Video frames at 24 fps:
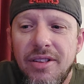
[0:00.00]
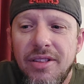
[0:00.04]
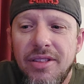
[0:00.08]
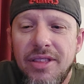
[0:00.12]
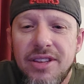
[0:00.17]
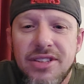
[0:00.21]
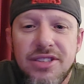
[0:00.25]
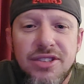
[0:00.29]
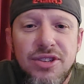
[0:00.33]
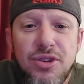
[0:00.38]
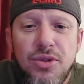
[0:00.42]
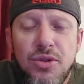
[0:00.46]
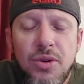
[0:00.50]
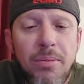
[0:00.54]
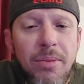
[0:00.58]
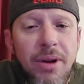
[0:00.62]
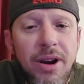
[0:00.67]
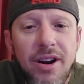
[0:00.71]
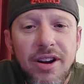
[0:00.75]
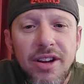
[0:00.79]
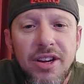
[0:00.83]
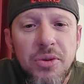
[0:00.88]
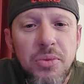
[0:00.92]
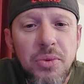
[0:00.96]
This new
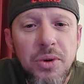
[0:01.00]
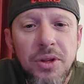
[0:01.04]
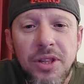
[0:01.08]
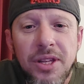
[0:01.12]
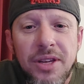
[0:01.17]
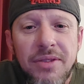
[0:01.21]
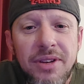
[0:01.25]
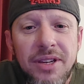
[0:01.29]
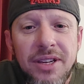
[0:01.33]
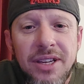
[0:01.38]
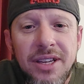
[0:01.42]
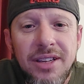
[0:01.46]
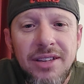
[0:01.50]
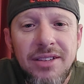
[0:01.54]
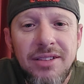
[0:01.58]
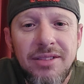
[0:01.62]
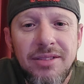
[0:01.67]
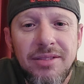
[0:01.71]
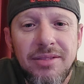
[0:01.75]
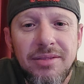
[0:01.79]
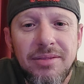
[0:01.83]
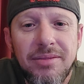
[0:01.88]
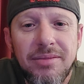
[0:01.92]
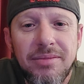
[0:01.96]
America we're living in,
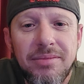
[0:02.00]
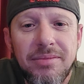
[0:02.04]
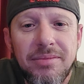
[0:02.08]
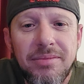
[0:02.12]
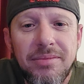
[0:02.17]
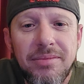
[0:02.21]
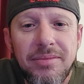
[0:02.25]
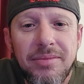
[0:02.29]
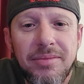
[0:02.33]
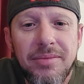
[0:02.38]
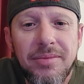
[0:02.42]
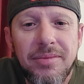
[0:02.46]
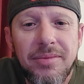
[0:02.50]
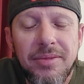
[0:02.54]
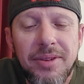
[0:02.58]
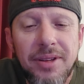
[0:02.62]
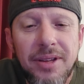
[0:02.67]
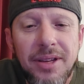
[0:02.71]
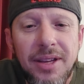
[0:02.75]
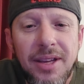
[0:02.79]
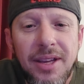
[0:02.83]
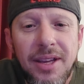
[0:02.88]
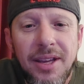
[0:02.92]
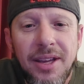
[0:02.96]

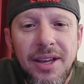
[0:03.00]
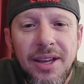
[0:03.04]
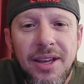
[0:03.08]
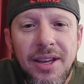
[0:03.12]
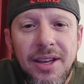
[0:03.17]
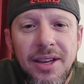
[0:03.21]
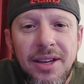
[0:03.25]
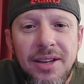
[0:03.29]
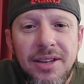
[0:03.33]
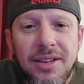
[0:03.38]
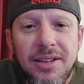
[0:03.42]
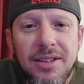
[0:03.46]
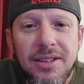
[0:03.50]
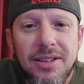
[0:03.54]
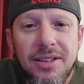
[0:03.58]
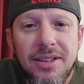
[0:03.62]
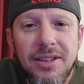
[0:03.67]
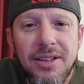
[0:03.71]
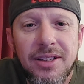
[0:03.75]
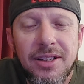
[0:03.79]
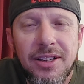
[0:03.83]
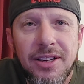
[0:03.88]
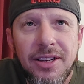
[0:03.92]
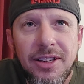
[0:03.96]
and
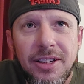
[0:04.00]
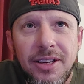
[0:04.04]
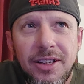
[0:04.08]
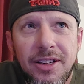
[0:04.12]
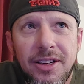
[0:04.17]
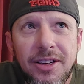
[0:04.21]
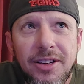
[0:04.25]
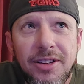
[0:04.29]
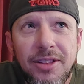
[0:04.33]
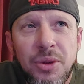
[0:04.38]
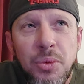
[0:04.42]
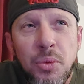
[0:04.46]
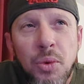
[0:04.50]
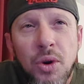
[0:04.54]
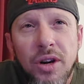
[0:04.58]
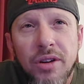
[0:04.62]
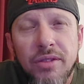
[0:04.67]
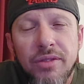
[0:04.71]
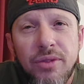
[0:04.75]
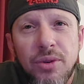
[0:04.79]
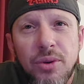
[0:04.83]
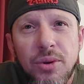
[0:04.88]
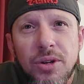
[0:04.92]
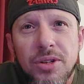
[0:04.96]
the
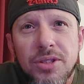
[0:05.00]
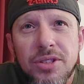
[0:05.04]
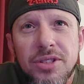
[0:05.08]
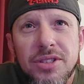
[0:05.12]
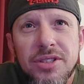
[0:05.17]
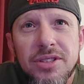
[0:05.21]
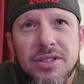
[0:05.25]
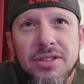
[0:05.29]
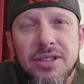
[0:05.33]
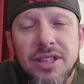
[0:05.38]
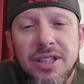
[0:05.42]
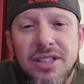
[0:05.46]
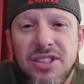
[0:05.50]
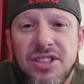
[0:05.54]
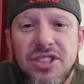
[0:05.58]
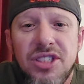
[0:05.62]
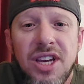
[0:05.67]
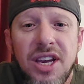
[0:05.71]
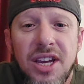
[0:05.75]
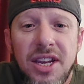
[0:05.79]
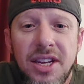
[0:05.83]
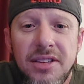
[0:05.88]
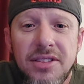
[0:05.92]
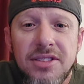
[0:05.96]
workforce, it's
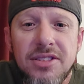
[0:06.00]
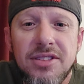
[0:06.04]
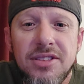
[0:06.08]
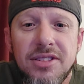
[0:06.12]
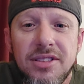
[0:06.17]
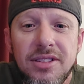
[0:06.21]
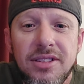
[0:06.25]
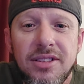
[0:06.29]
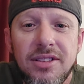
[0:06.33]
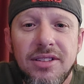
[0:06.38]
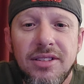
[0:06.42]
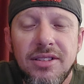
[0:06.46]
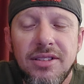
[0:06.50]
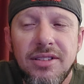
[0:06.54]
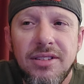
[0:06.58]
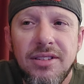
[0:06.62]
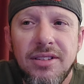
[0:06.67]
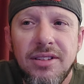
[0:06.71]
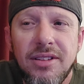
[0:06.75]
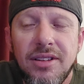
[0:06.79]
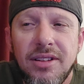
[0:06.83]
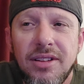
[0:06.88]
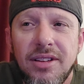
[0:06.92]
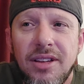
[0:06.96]
changed.
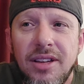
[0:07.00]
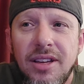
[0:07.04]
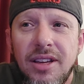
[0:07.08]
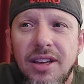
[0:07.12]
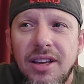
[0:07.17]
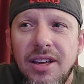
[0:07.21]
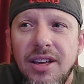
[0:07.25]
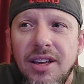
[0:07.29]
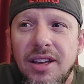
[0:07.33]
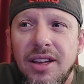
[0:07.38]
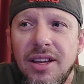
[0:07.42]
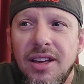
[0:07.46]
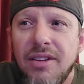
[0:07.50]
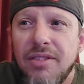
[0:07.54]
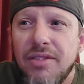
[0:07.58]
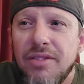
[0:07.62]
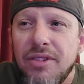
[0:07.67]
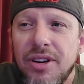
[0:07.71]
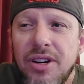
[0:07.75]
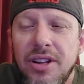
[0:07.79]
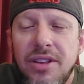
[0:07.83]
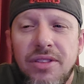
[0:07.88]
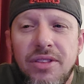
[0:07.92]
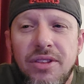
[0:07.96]

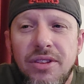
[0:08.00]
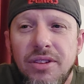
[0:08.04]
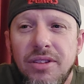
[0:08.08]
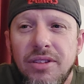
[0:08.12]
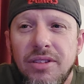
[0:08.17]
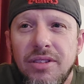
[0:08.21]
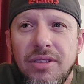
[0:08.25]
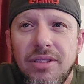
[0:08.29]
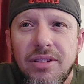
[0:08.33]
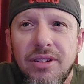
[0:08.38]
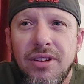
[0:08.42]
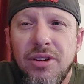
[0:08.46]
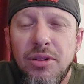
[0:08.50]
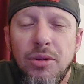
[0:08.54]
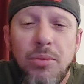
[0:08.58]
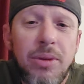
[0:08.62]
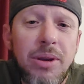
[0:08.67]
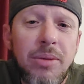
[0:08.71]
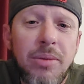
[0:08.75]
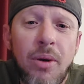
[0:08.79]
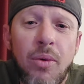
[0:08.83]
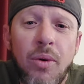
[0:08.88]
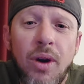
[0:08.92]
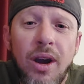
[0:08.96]
For any of the,
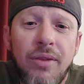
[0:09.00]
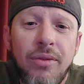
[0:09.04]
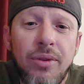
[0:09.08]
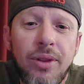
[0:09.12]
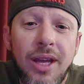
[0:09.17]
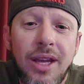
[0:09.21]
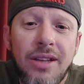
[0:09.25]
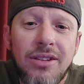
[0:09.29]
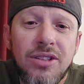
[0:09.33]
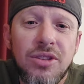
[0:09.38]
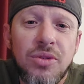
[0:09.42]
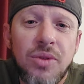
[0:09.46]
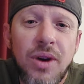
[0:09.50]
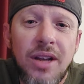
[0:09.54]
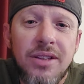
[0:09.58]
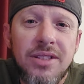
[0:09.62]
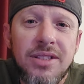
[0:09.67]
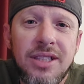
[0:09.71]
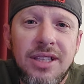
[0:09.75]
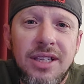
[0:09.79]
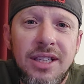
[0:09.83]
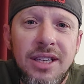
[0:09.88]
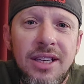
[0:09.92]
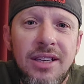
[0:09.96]
me and my wife would like to go out
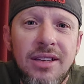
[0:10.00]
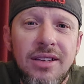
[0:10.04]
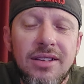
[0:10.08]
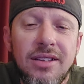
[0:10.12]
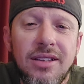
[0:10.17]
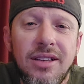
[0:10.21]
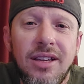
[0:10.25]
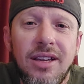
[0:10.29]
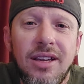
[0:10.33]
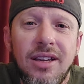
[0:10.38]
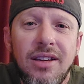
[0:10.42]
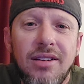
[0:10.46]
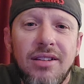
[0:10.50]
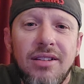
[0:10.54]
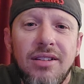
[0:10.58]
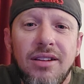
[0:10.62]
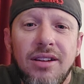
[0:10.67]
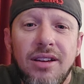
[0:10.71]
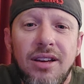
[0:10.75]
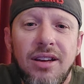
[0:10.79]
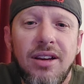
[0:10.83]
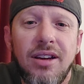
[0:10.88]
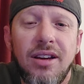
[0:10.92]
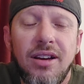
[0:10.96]
to eat,
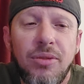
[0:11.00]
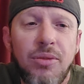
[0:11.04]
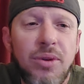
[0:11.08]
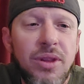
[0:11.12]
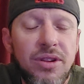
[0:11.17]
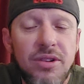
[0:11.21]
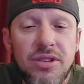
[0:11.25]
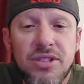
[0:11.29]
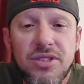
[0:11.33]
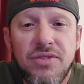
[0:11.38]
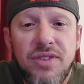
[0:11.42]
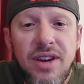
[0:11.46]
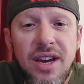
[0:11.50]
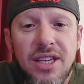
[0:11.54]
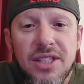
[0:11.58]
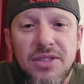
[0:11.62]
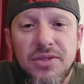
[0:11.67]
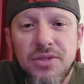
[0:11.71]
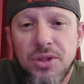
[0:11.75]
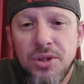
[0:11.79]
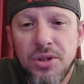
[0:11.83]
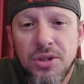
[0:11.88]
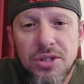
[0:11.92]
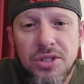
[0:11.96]
whether it's
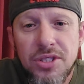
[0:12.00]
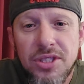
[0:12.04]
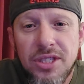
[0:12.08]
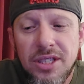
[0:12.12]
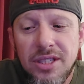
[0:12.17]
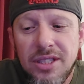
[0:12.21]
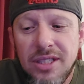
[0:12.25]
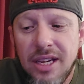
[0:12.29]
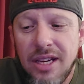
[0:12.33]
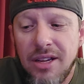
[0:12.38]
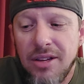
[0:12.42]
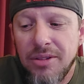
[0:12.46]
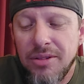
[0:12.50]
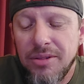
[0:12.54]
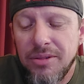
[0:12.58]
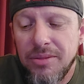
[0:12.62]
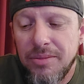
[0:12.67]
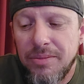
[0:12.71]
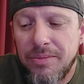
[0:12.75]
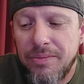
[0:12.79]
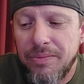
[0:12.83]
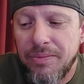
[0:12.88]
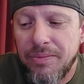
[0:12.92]
fast food or sit down.